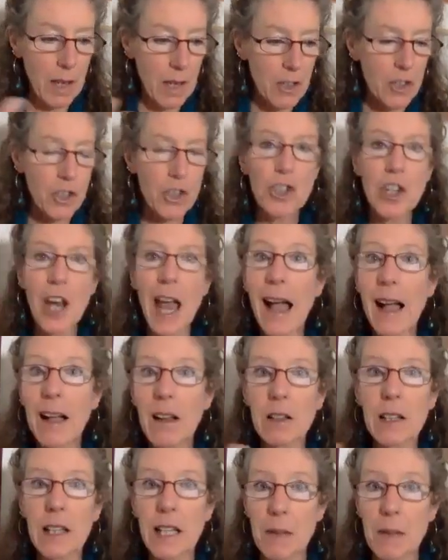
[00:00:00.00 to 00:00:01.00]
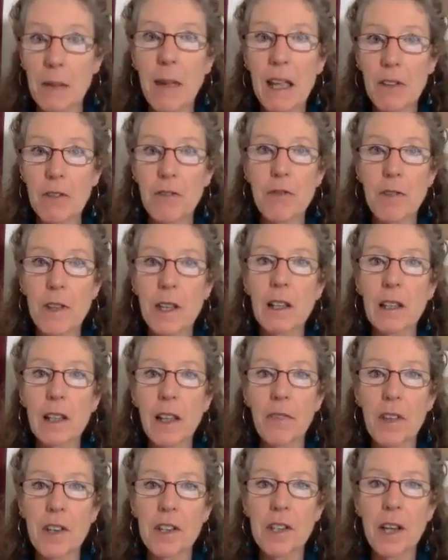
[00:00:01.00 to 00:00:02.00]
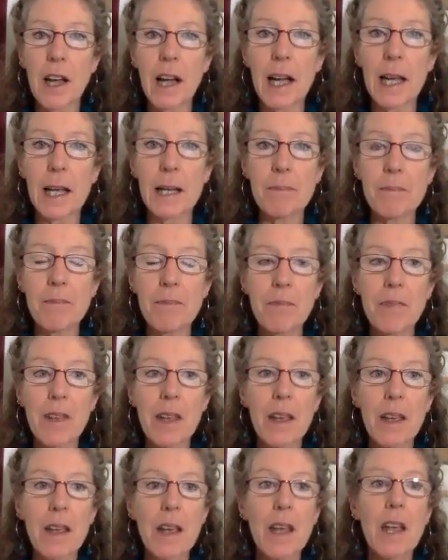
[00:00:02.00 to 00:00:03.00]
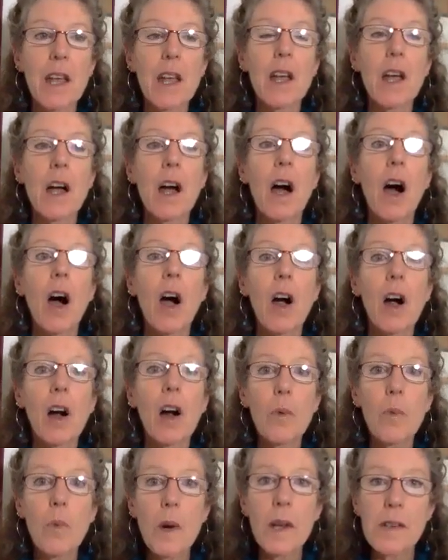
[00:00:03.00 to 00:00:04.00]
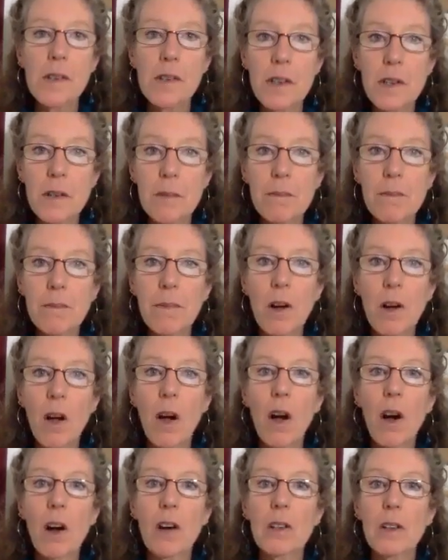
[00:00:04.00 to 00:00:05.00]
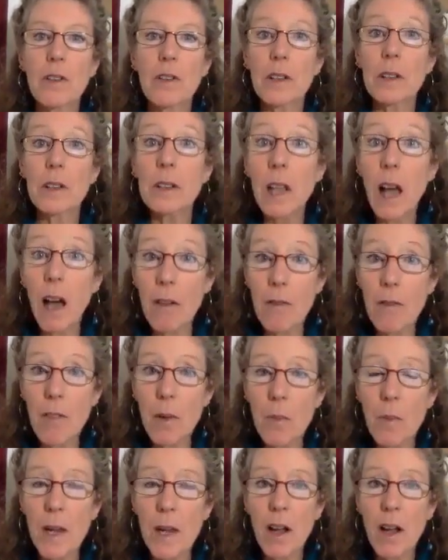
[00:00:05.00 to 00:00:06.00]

shackling may feel at the time, our wisdom, the love that we